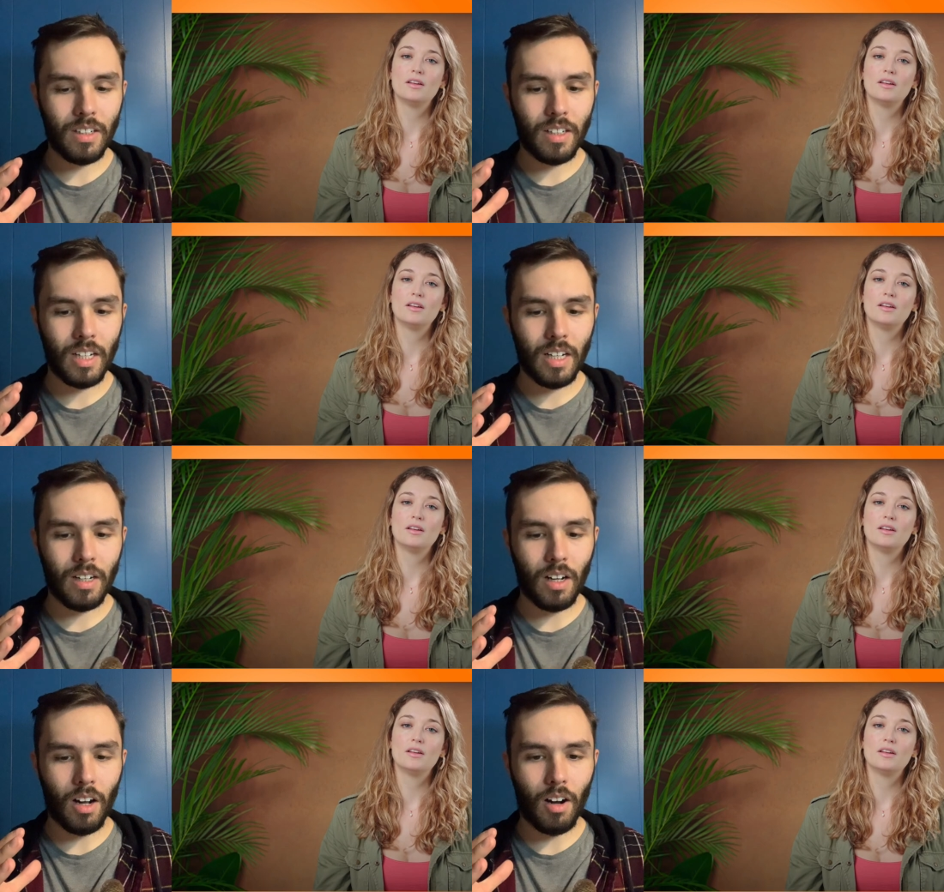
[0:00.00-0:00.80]

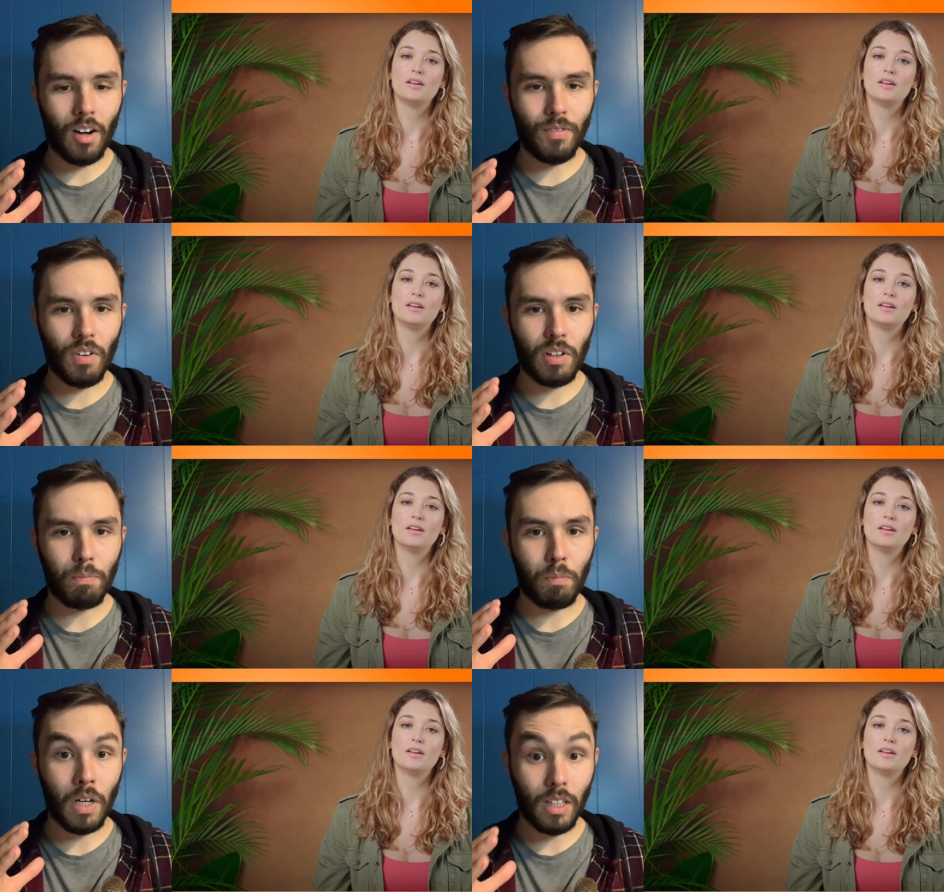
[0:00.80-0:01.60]
Speaker 1: uh, are
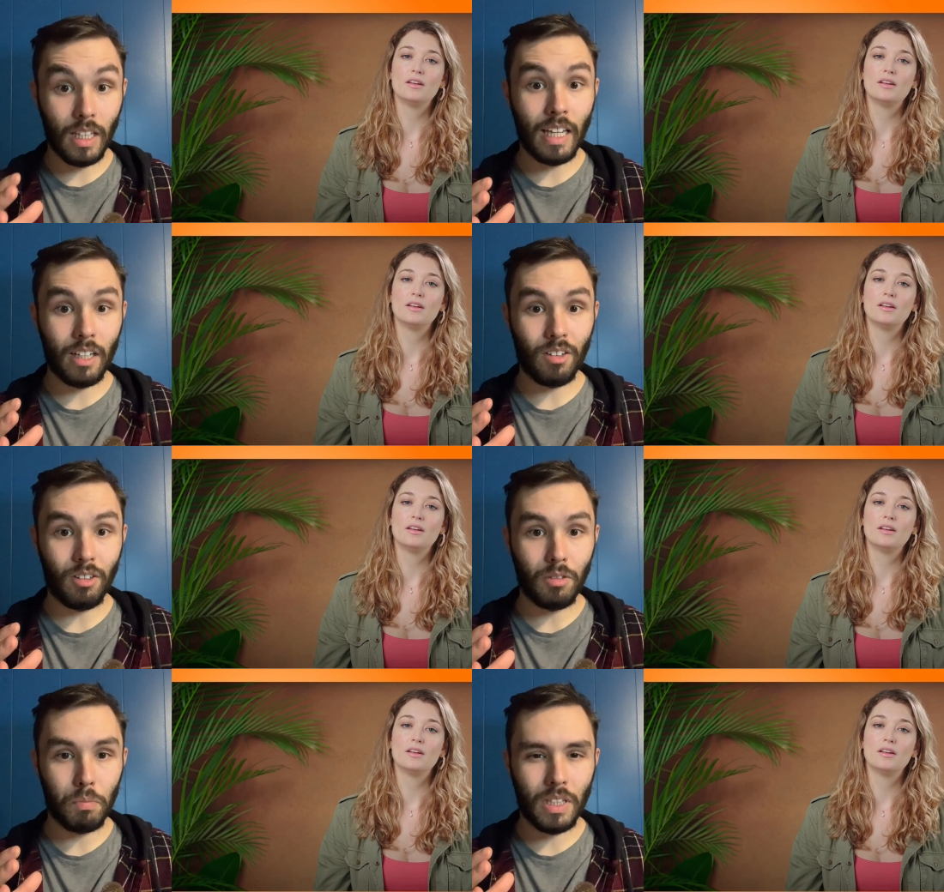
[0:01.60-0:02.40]
very
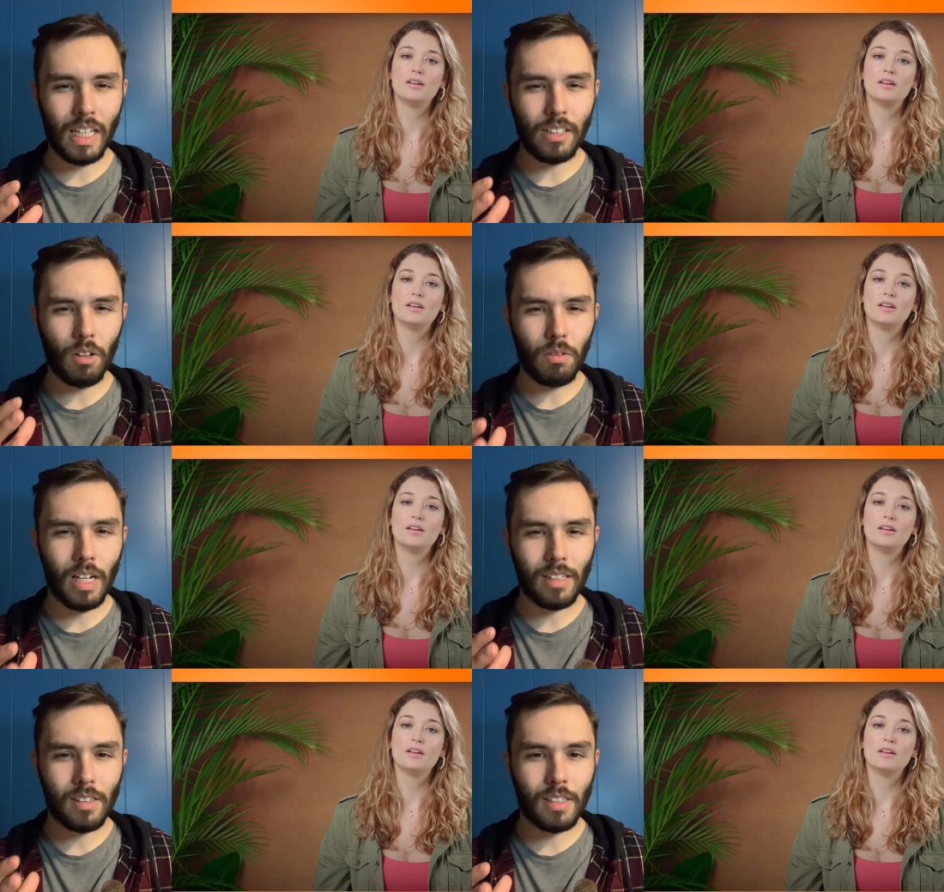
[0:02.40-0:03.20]
political, but they don't
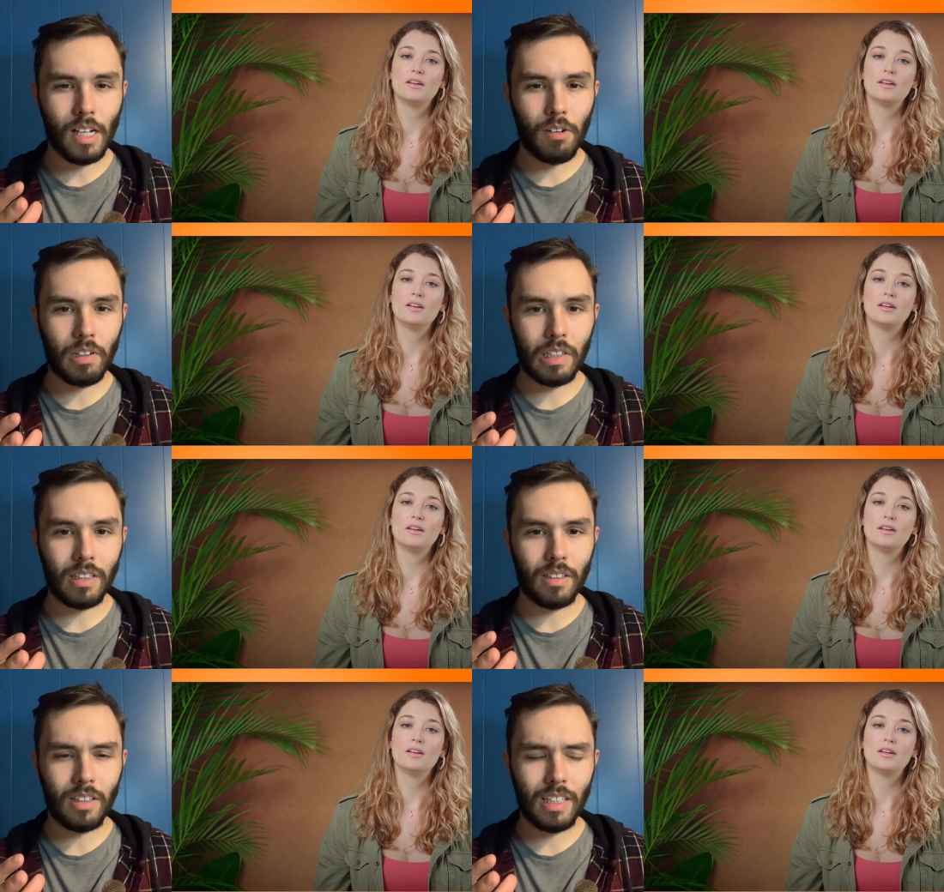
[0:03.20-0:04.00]

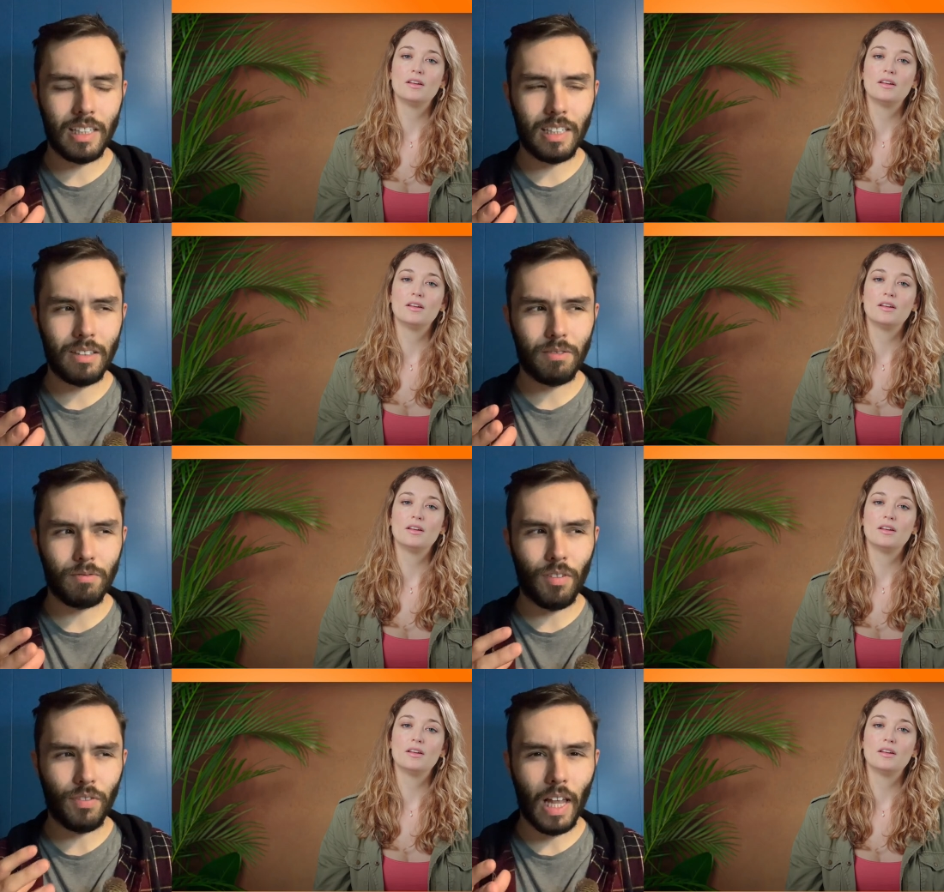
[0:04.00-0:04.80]
necessarily
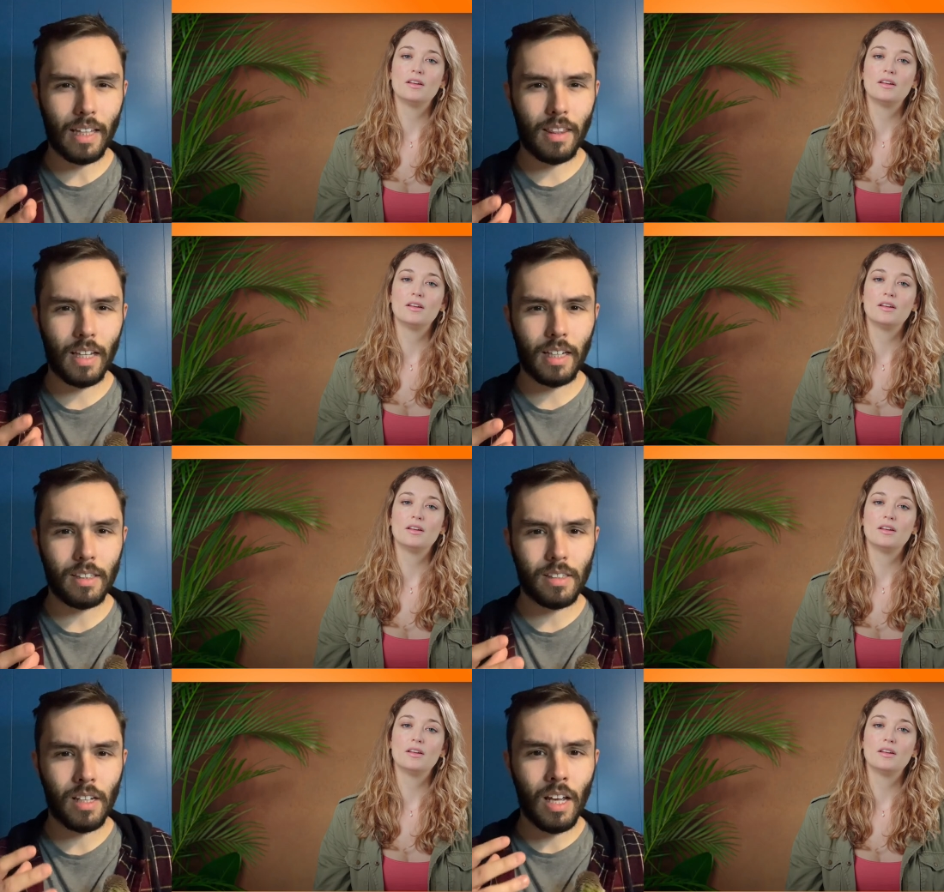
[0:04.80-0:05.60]
reflect
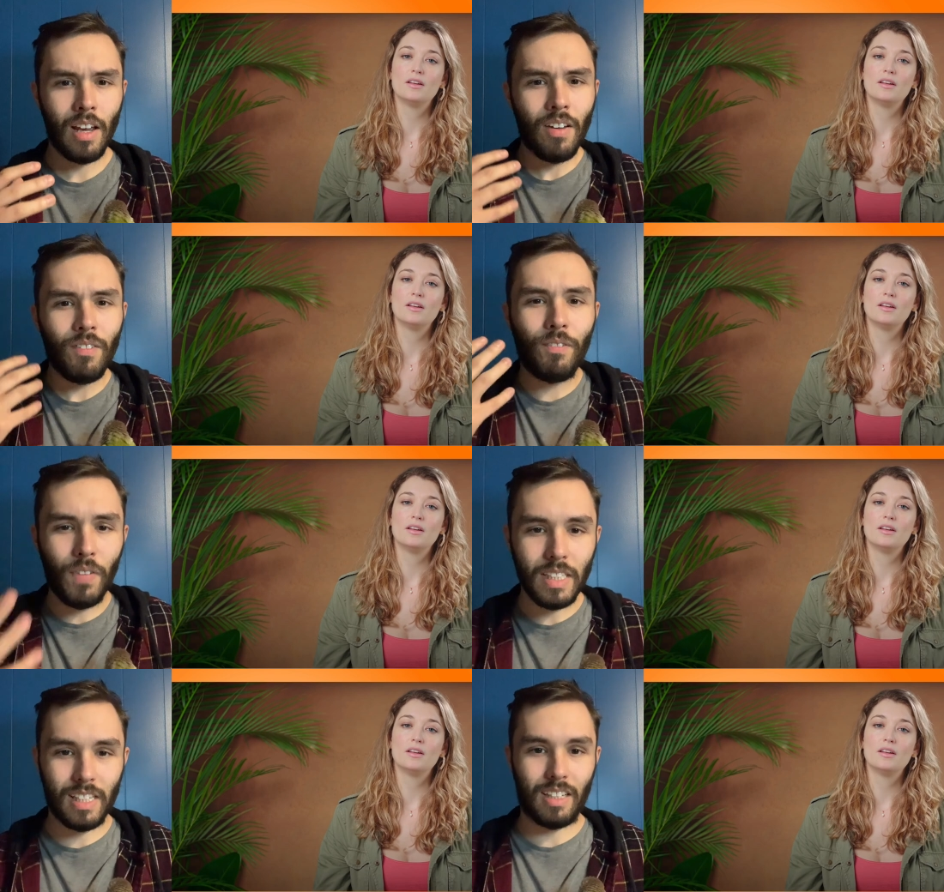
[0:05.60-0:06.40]
things
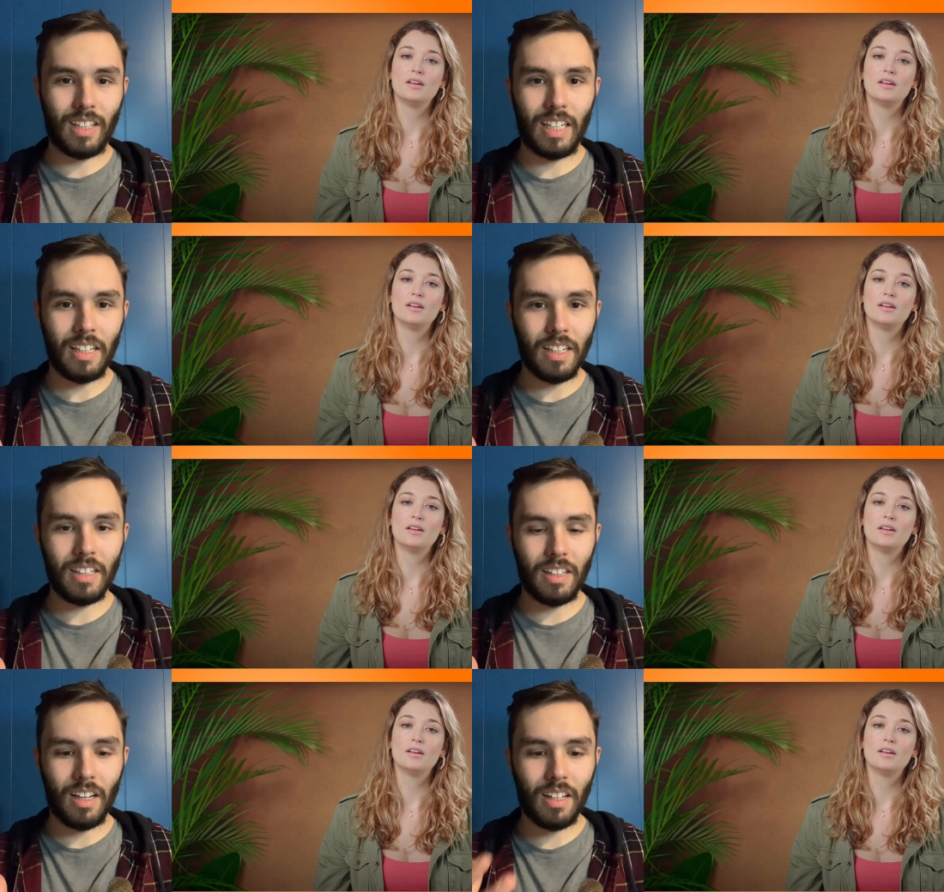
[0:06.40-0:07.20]
physically
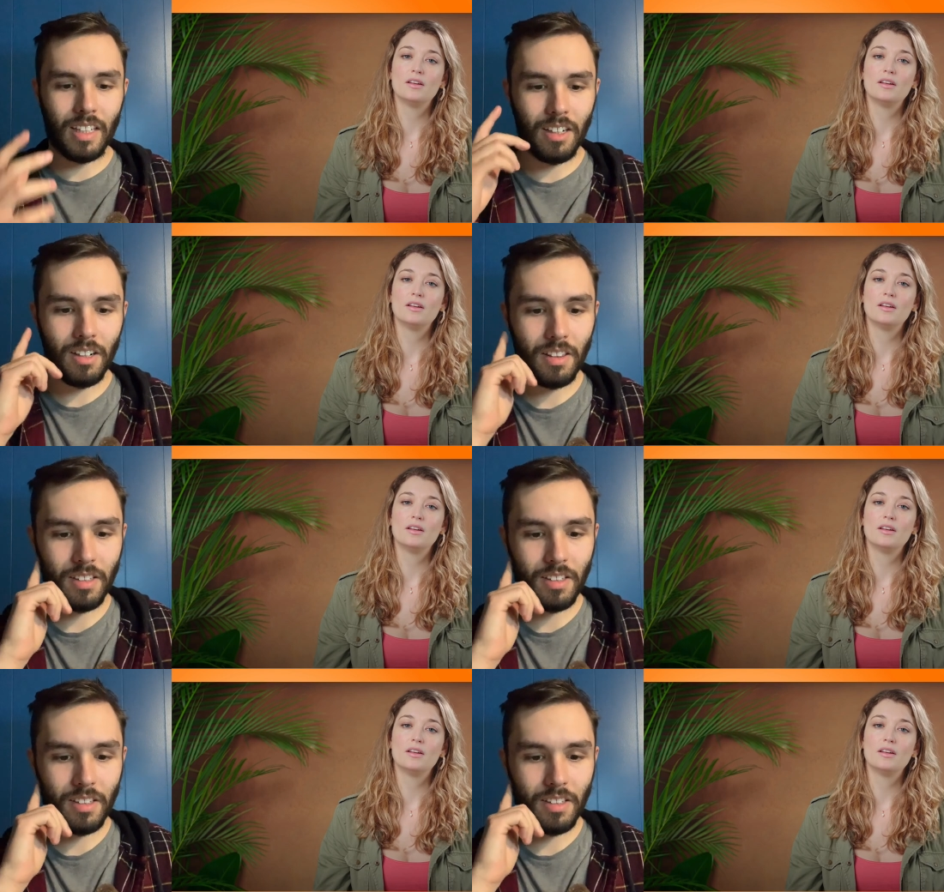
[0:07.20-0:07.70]
in on the earth.